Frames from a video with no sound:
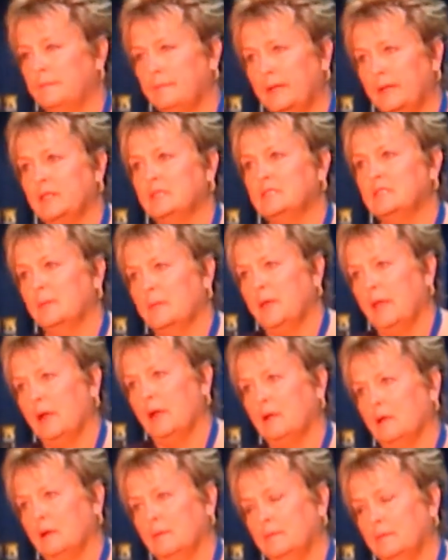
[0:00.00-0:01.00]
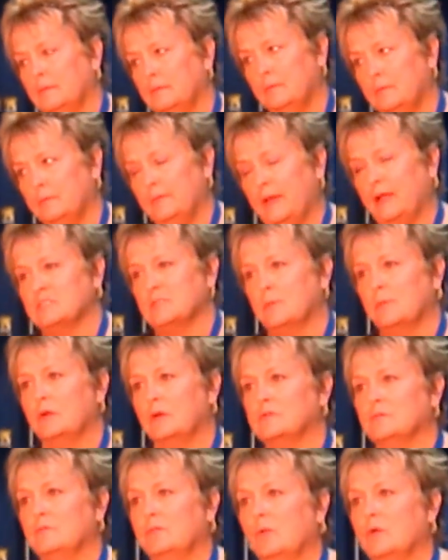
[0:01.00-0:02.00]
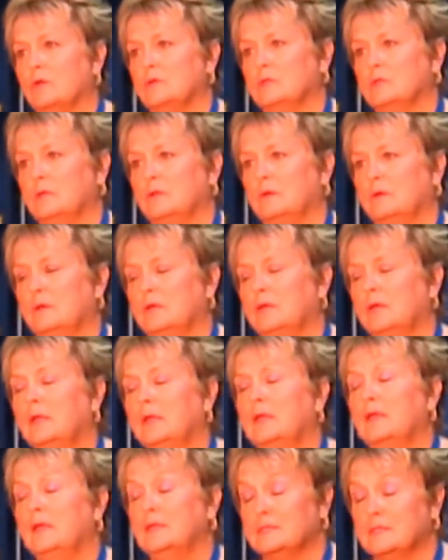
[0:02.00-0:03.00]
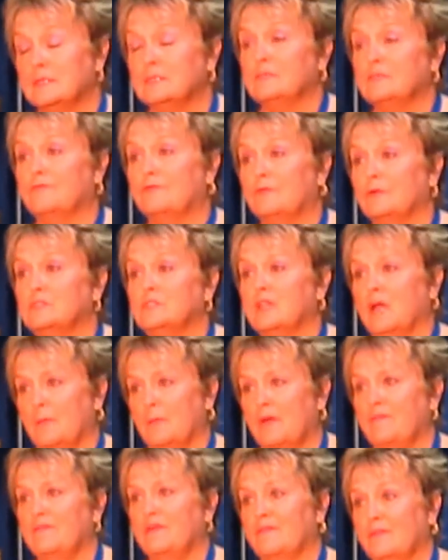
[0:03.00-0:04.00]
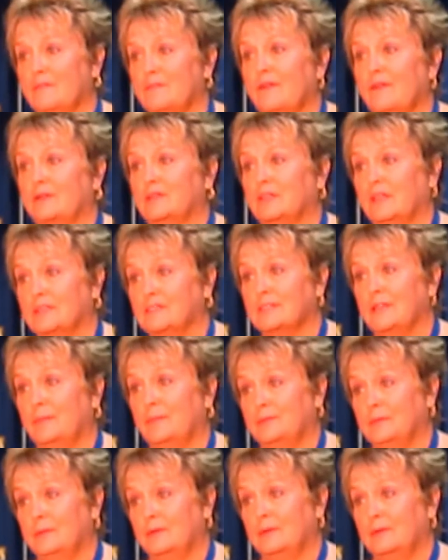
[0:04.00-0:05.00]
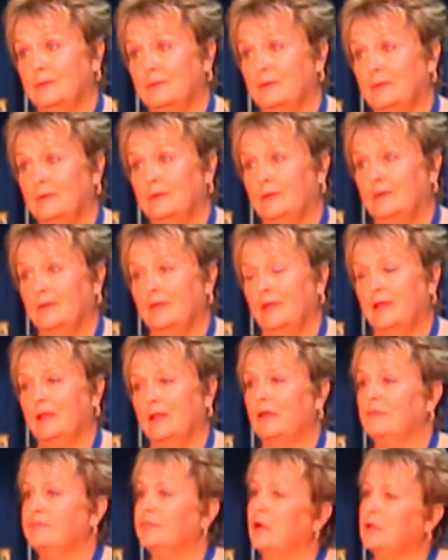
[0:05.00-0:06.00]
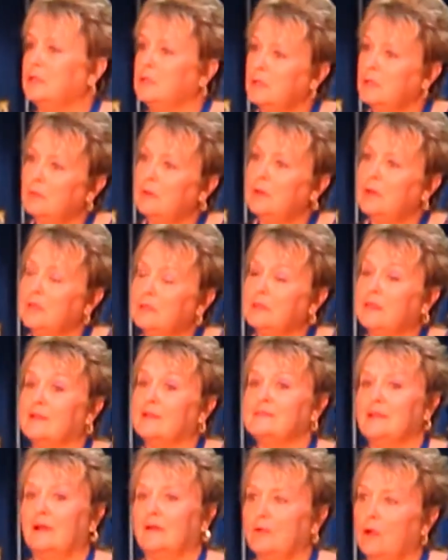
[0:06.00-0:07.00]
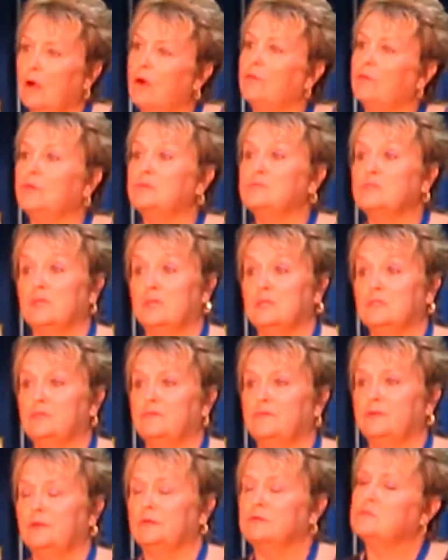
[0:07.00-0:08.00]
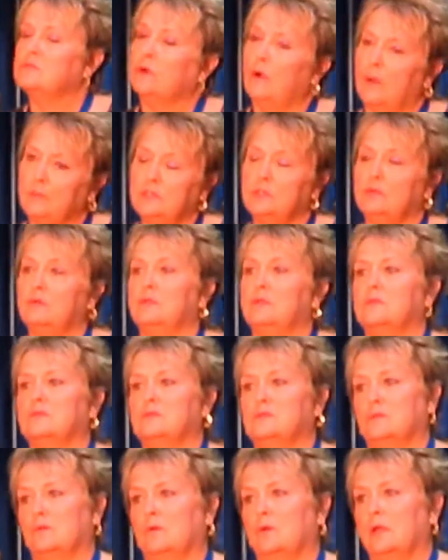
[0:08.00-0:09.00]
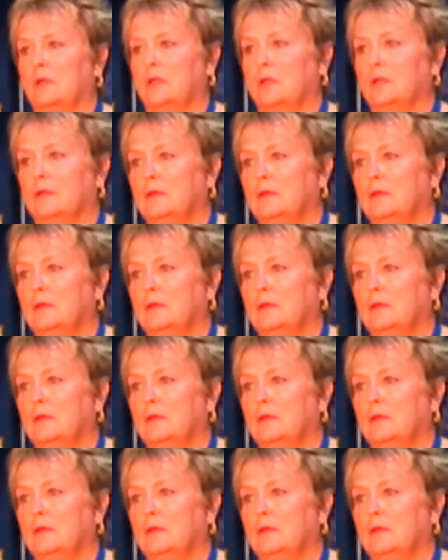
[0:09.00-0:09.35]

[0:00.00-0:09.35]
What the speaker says: buddy, tell me how come basketball is important to you? He said, it's the first time I've ever felt accepted. And I thought, you know what, that's how all those kids feel, so I'm doing this story.